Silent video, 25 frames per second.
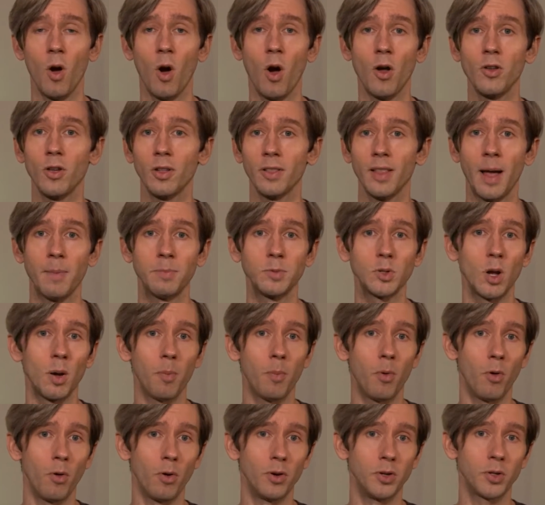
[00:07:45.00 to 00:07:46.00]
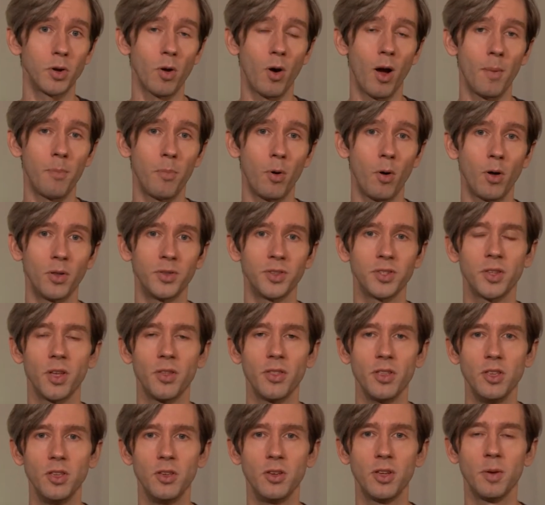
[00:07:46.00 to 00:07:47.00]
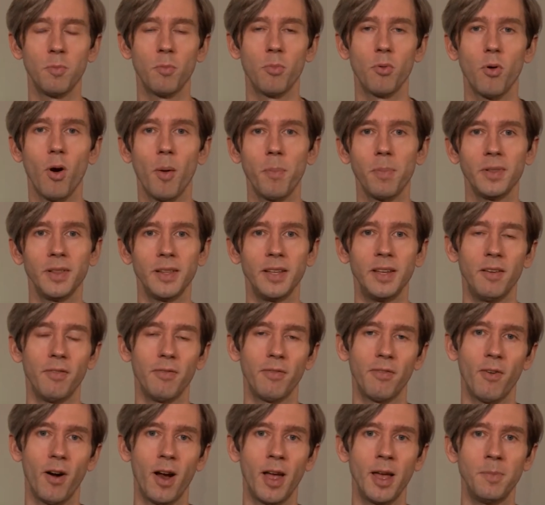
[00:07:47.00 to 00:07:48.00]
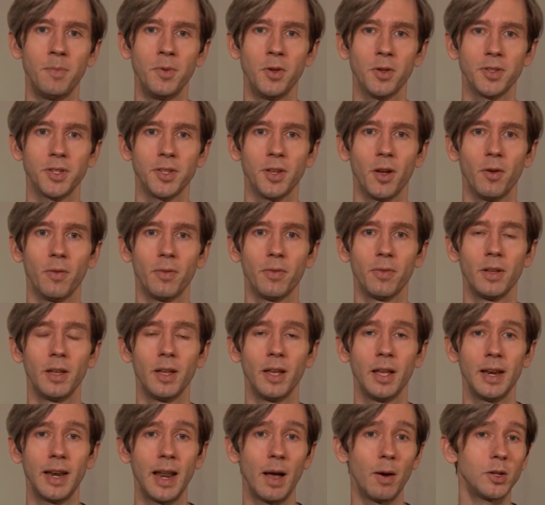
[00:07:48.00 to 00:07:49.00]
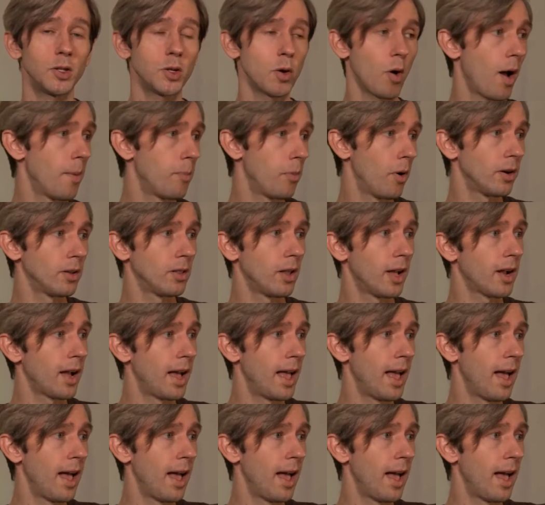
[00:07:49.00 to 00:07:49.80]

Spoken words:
on your laptop or a tripod so that you can properly frame yourself. Now, a tripod like